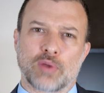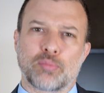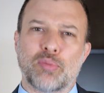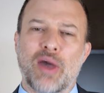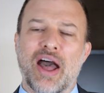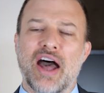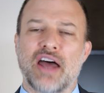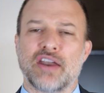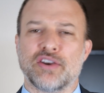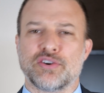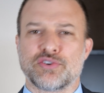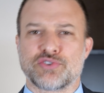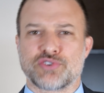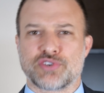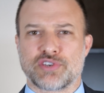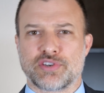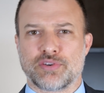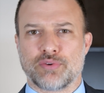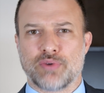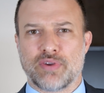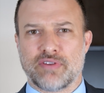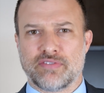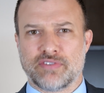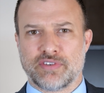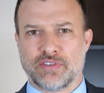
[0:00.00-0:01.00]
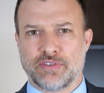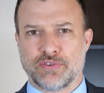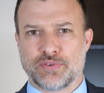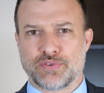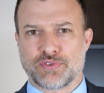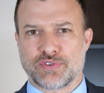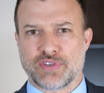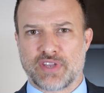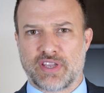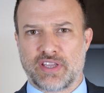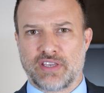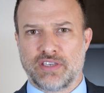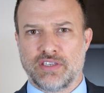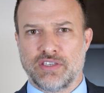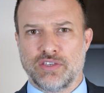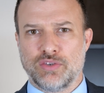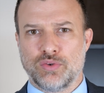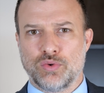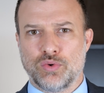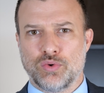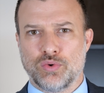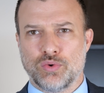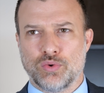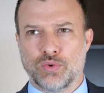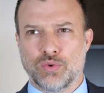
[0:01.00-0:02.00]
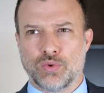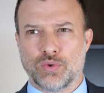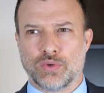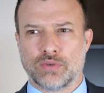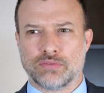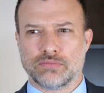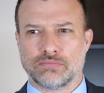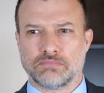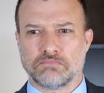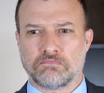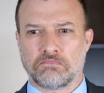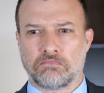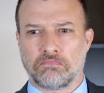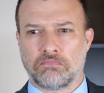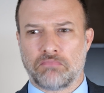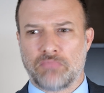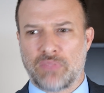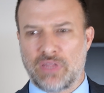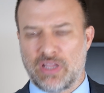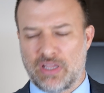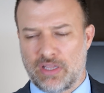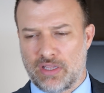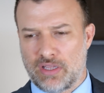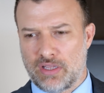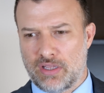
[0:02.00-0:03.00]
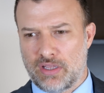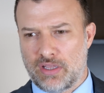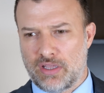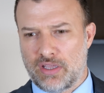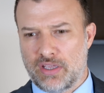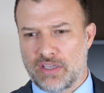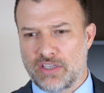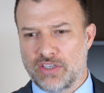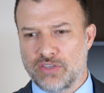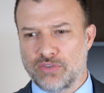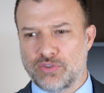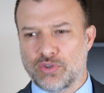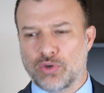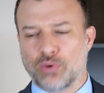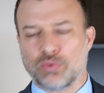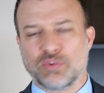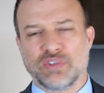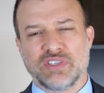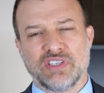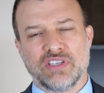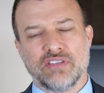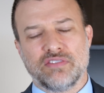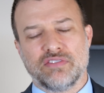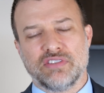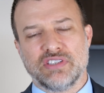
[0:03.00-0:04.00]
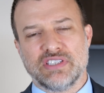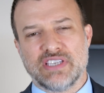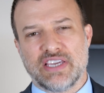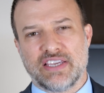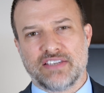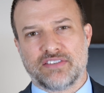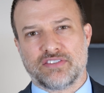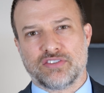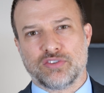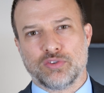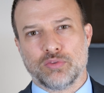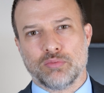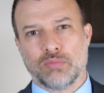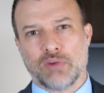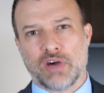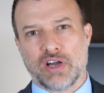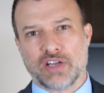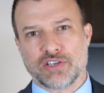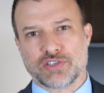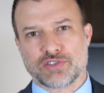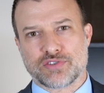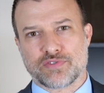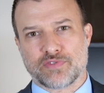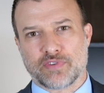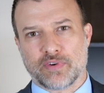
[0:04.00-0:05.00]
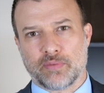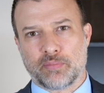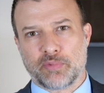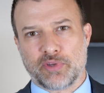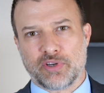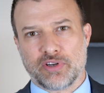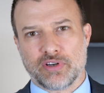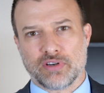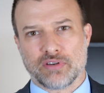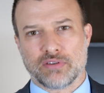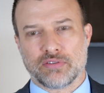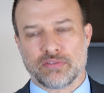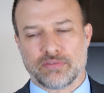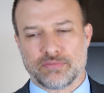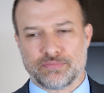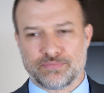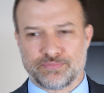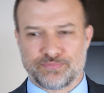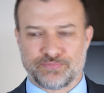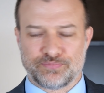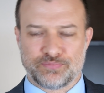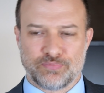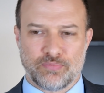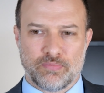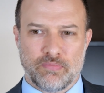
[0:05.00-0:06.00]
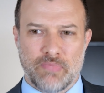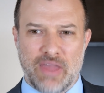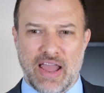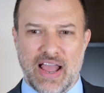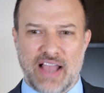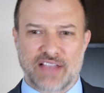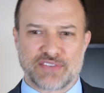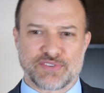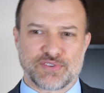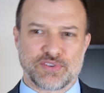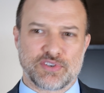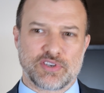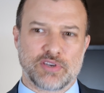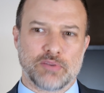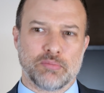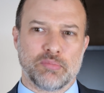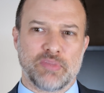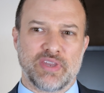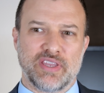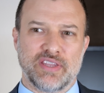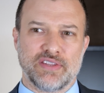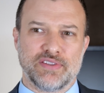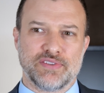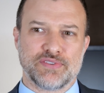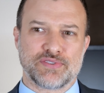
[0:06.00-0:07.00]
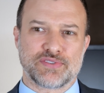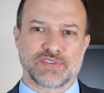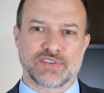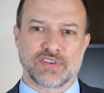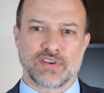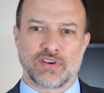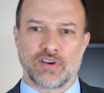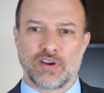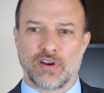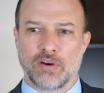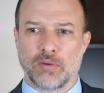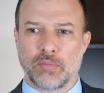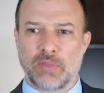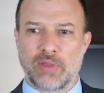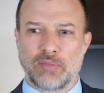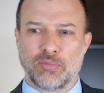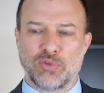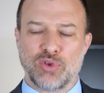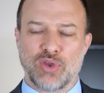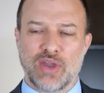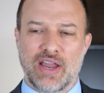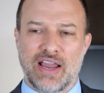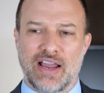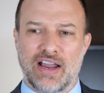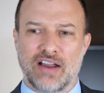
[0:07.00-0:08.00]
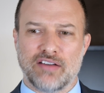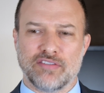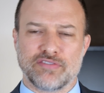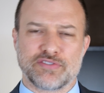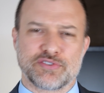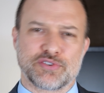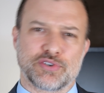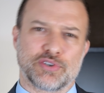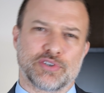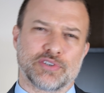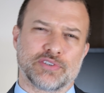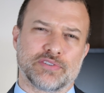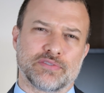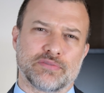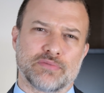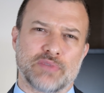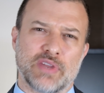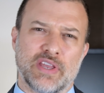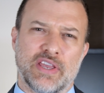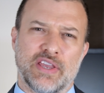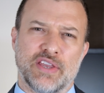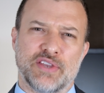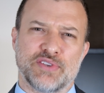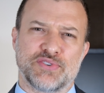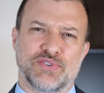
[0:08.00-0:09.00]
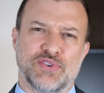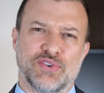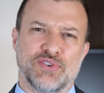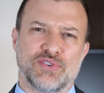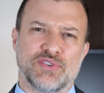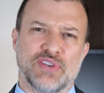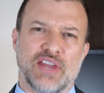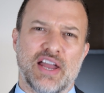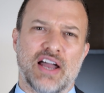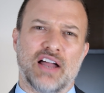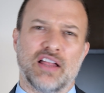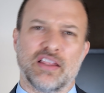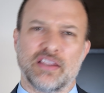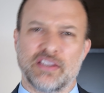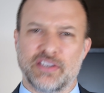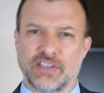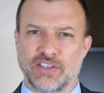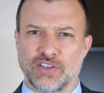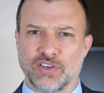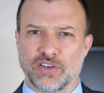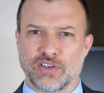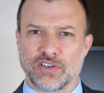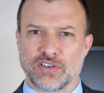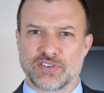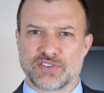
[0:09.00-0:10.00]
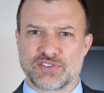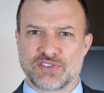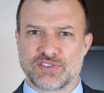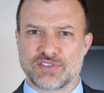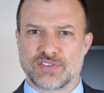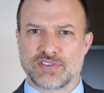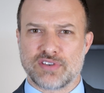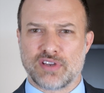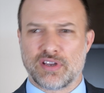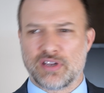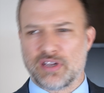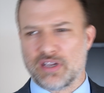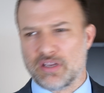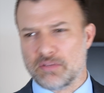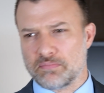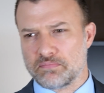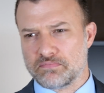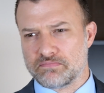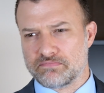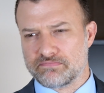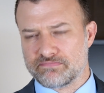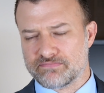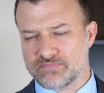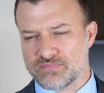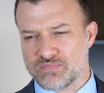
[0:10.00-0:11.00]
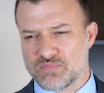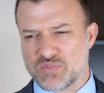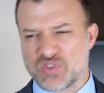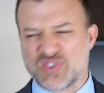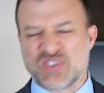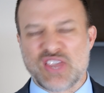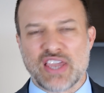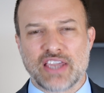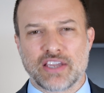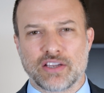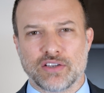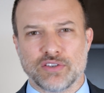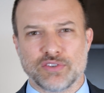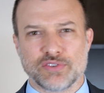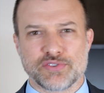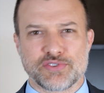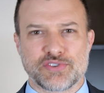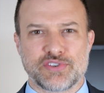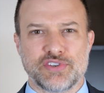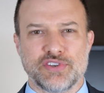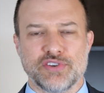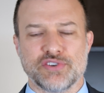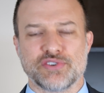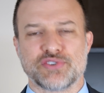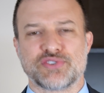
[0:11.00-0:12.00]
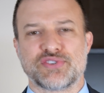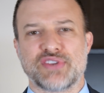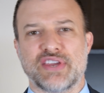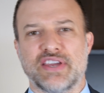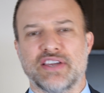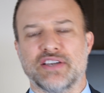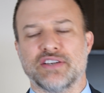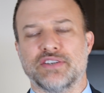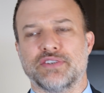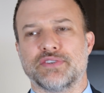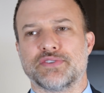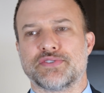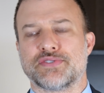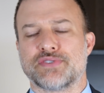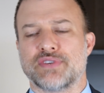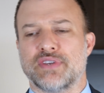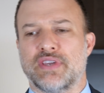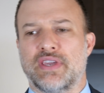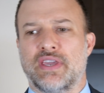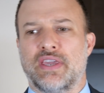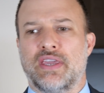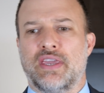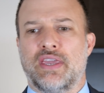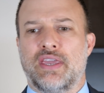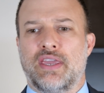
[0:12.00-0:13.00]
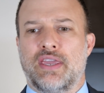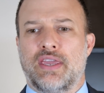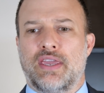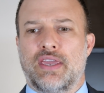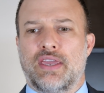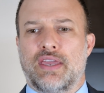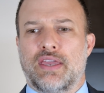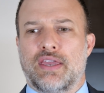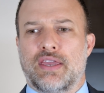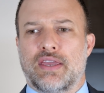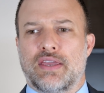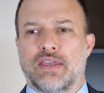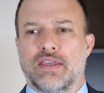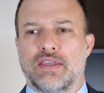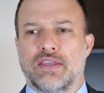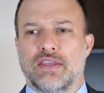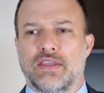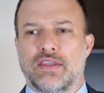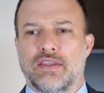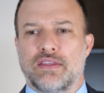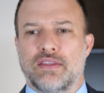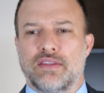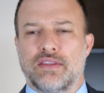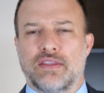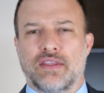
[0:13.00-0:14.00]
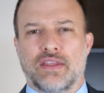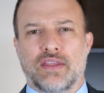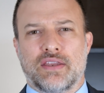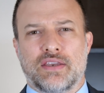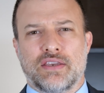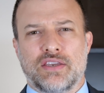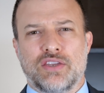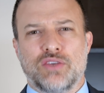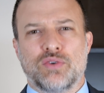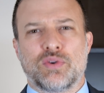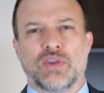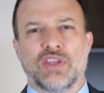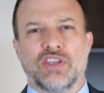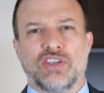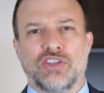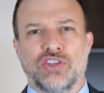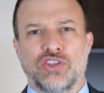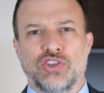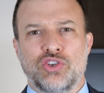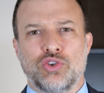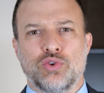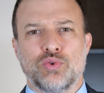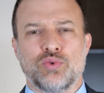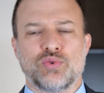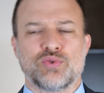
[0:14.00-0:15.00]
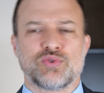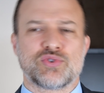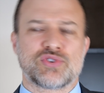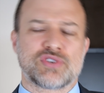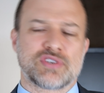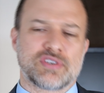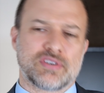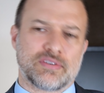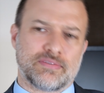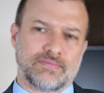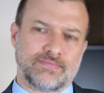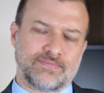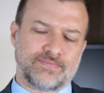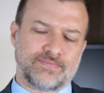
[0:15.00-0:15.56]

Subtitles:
patterns in your revenues and you don't deviate too much from your max and your mins, or maybe you have certain seasonality or cycles to your sales, and you can use,